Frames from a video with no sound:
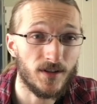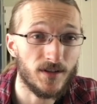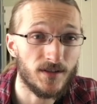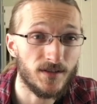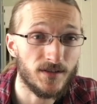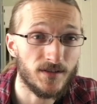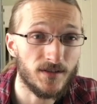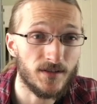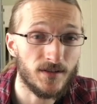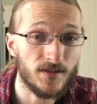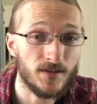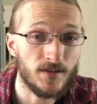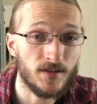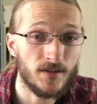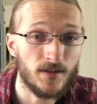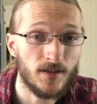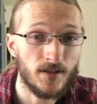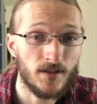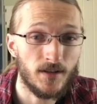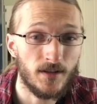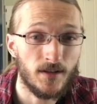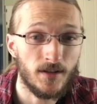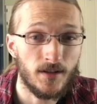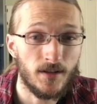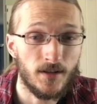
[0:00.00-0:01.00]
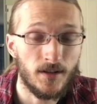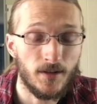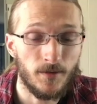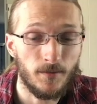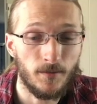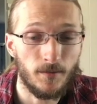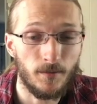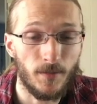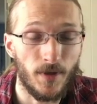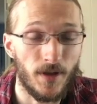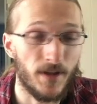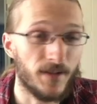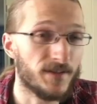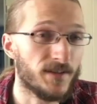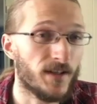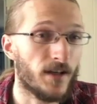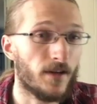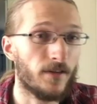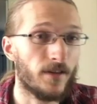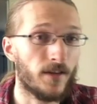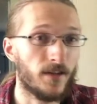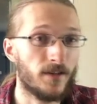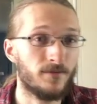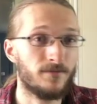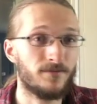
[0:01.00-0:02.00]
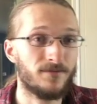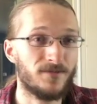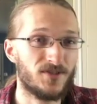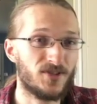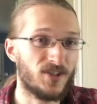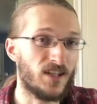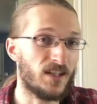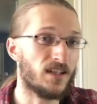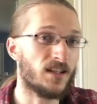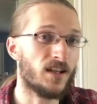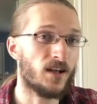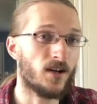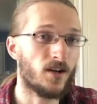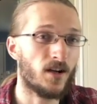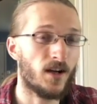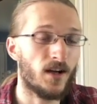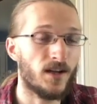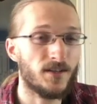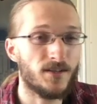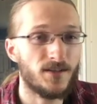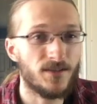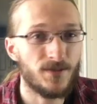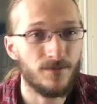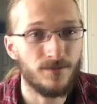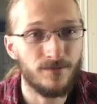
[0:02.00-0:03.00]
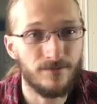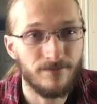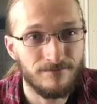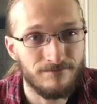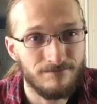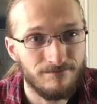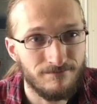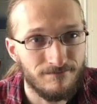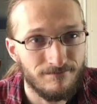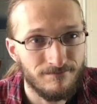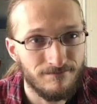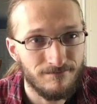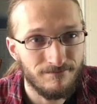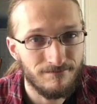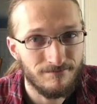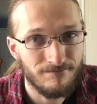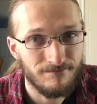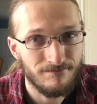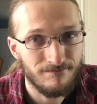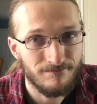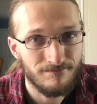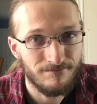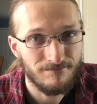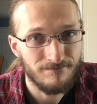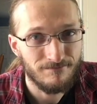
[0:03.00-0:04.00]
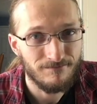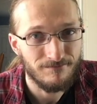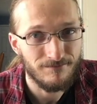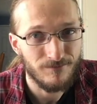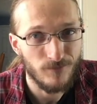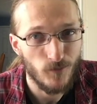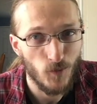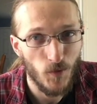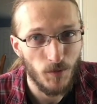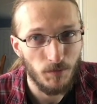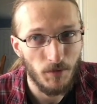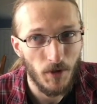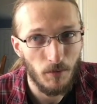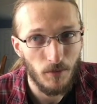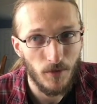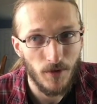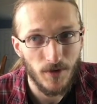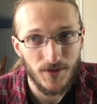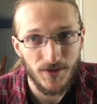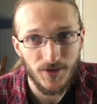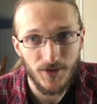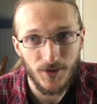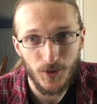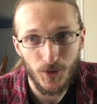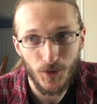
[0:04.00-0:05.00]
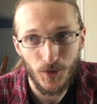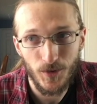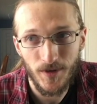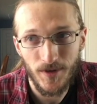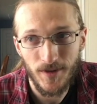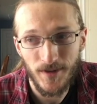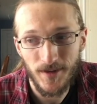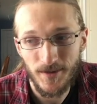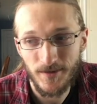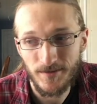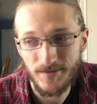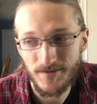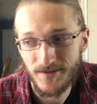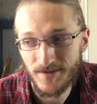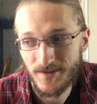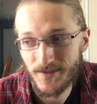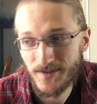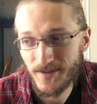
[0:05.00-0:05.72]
this. But until then, take care, guys. And remember to, I